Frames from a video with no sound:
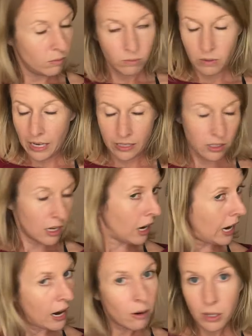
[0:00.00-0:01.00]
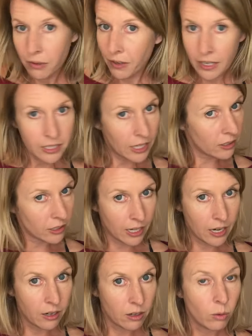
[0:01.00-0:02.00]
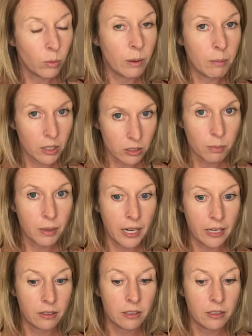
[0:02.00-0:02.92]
That's not how we find area. We multiply.